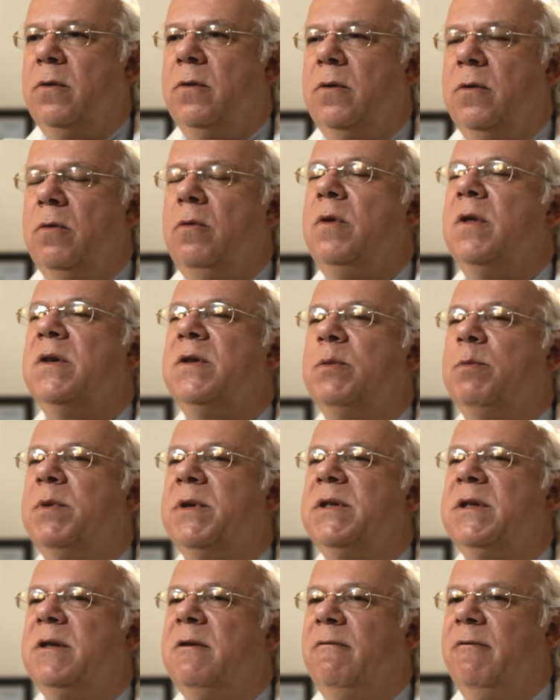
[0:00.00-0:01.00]
to the
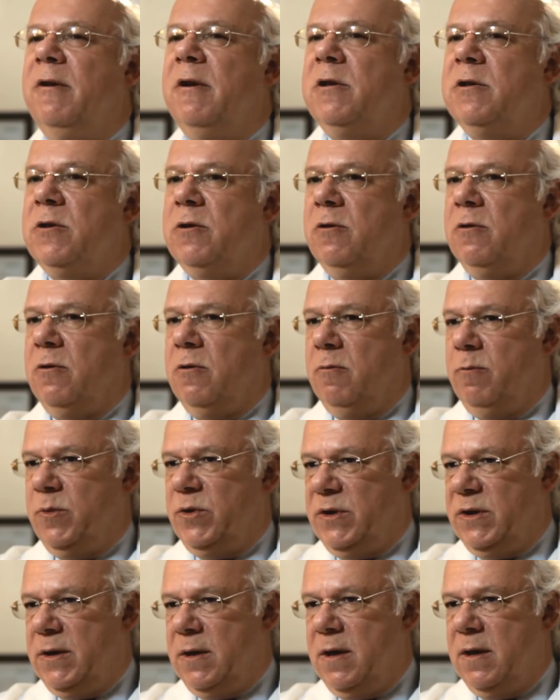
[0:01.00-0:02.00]
specific
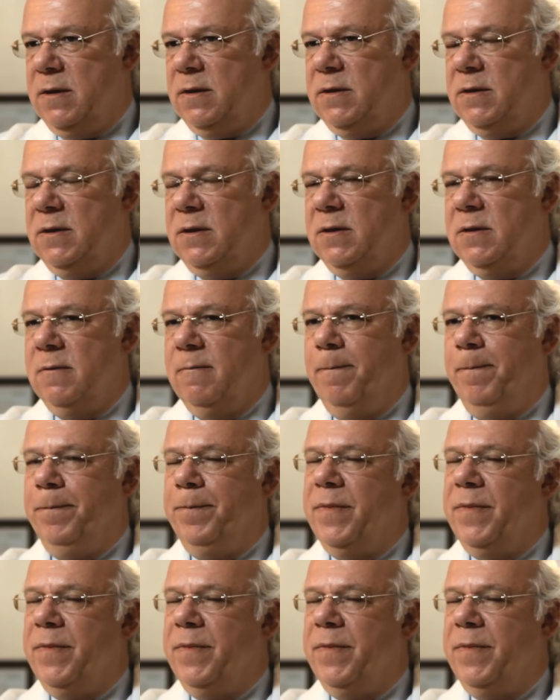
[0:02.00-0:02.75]
circumstances.